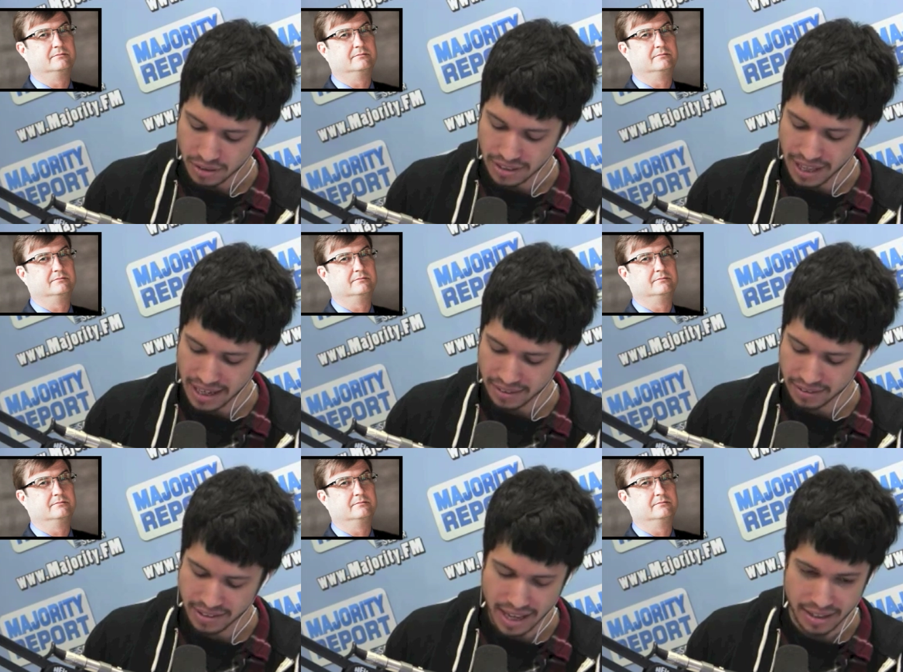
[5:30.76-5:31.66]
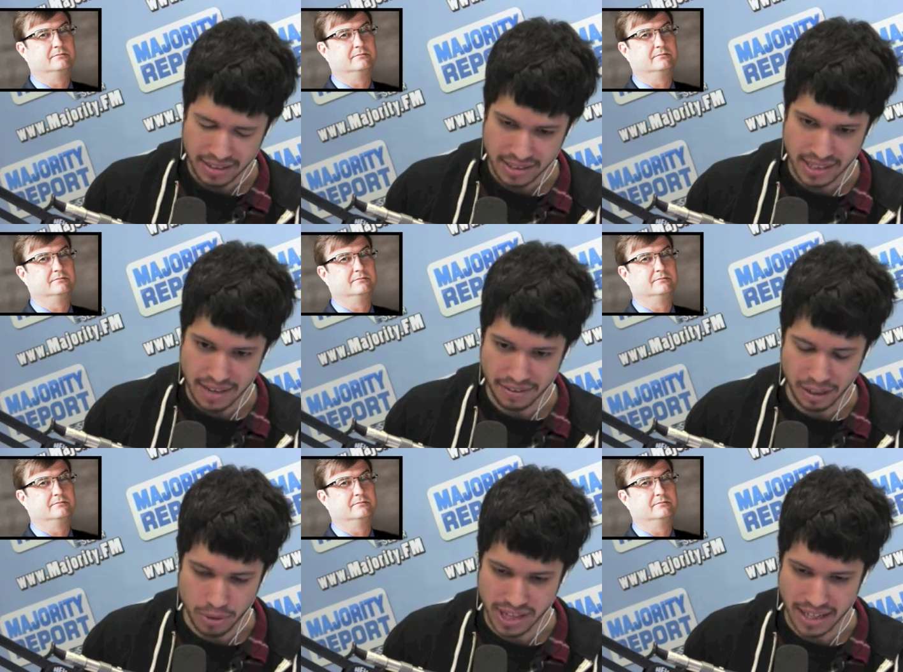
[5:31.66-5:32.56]
Speaker 1: did they did they say that there
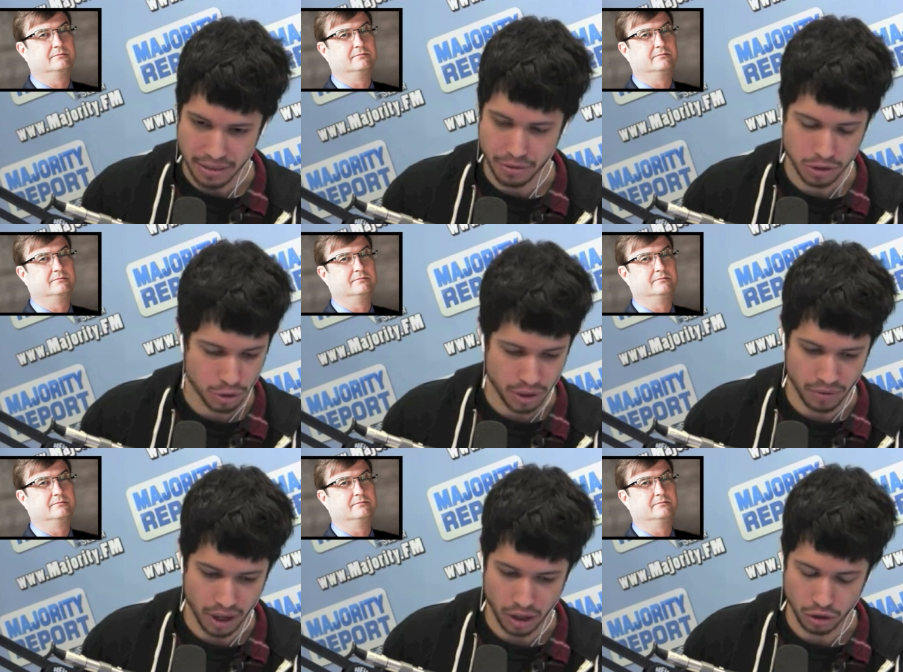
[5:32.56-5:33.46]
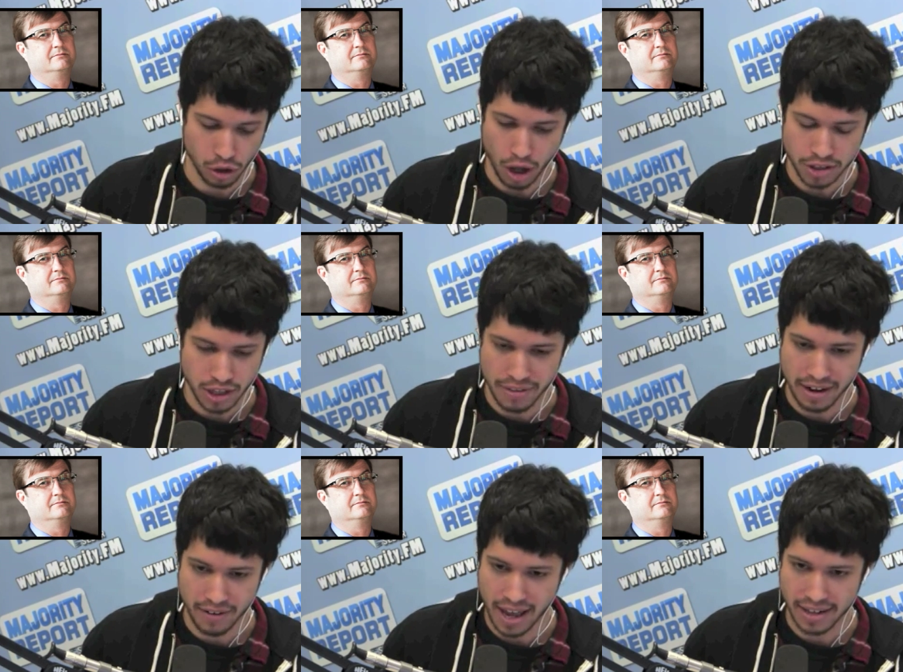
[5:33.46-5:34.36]
was any th- sort of a loss on their
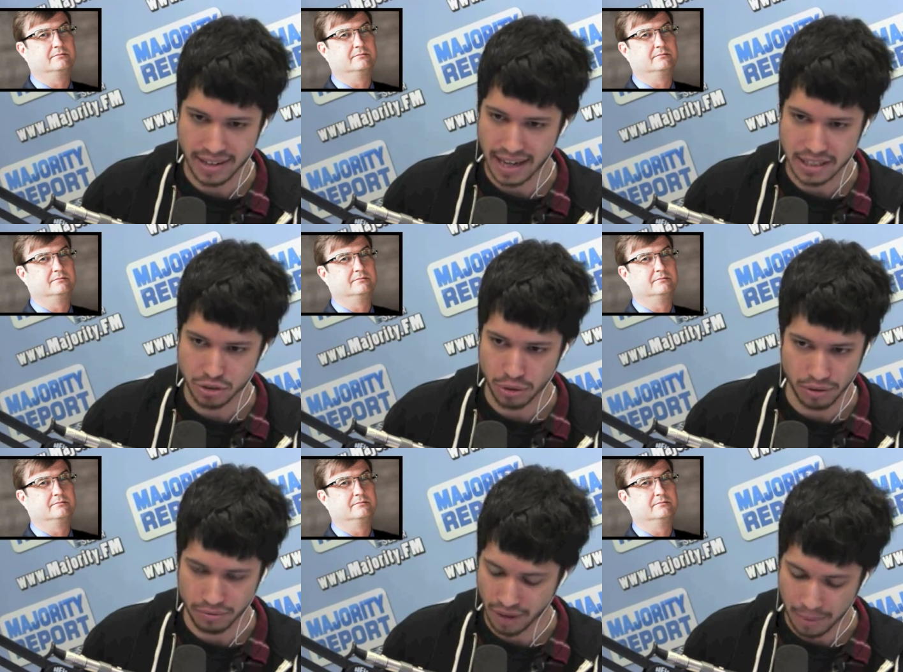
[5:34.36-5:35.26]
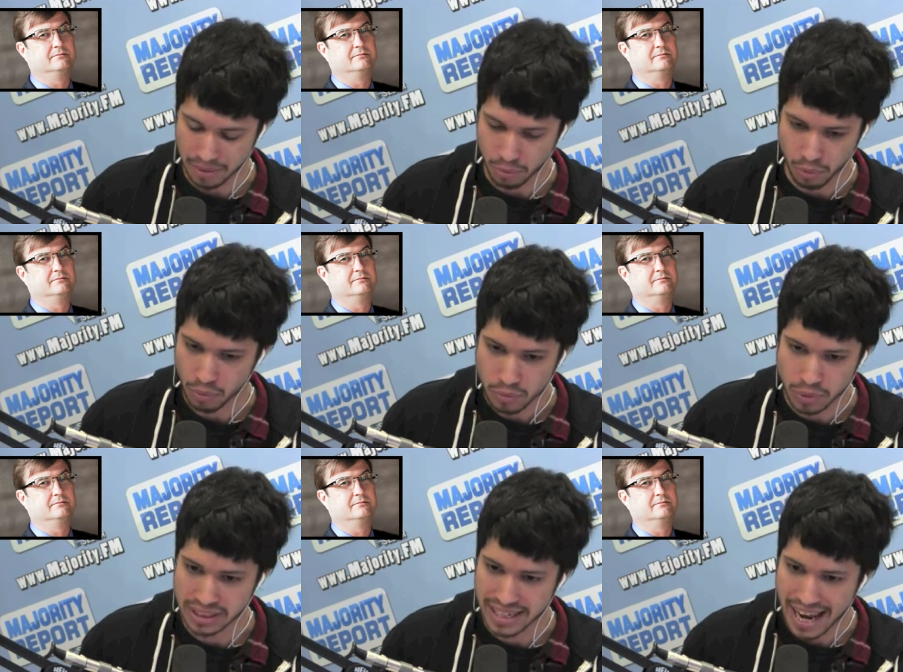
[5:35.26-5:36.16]
end? Any sort of? I mean,
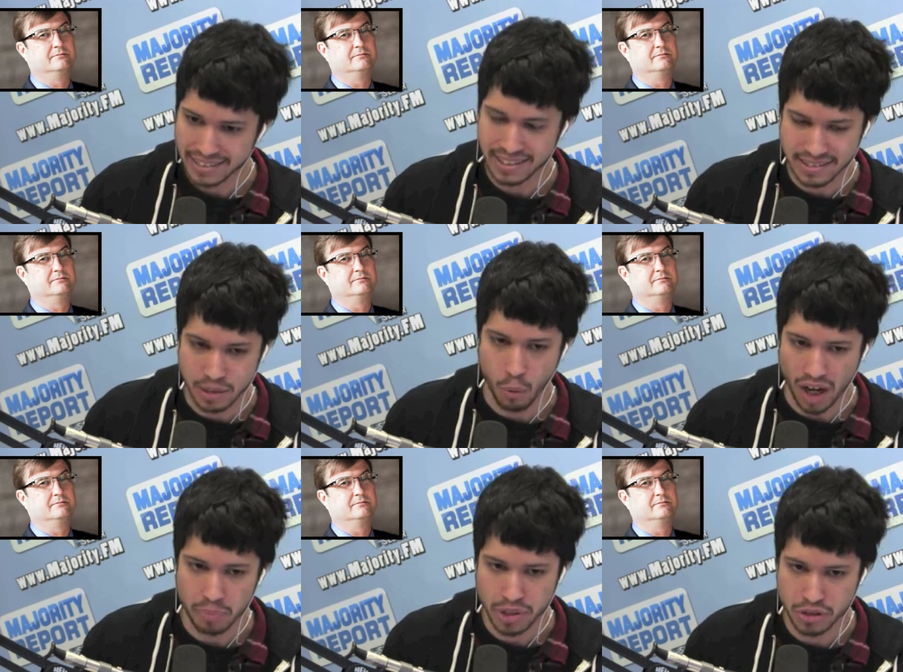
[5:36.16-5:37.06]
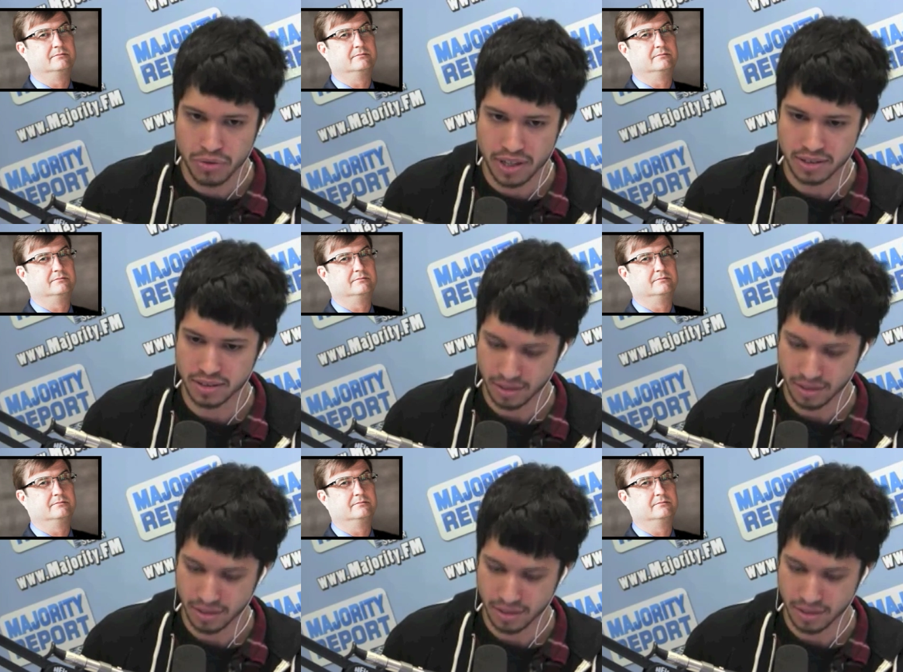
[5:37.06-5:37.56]
did AT&T want to pursue this?